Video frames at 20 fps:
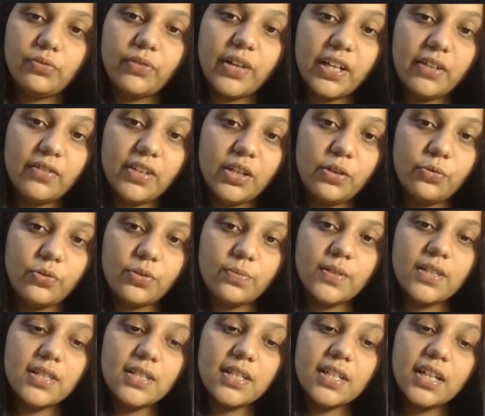Why we use
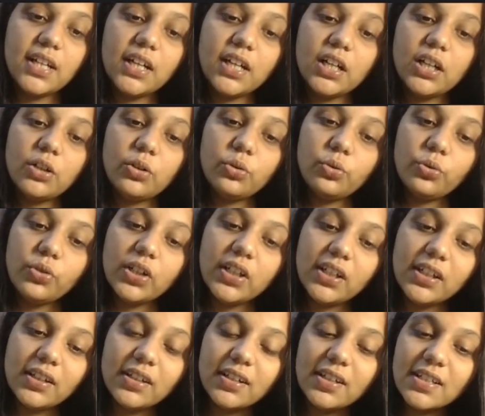means to
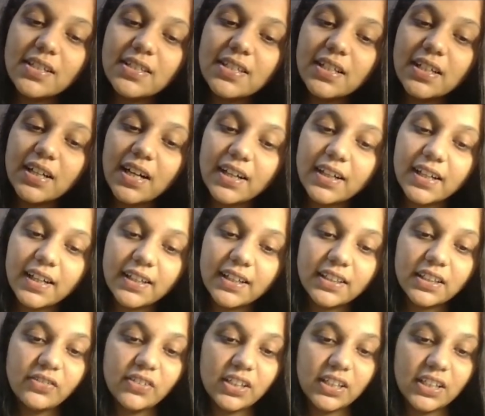increase the
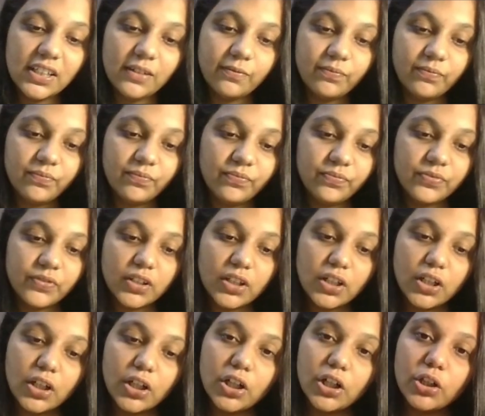conductivity.
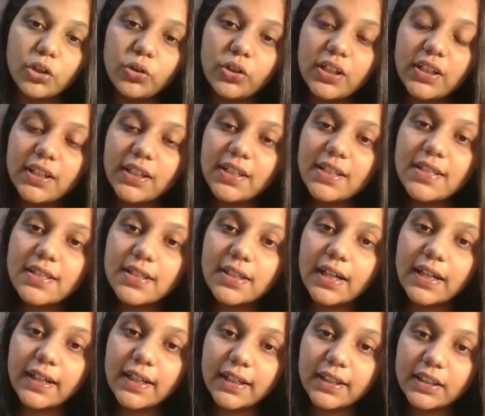To increase
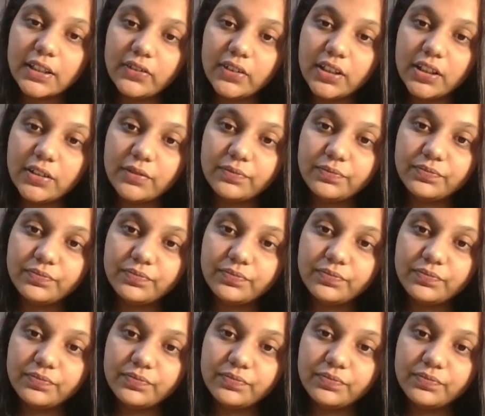conductivity.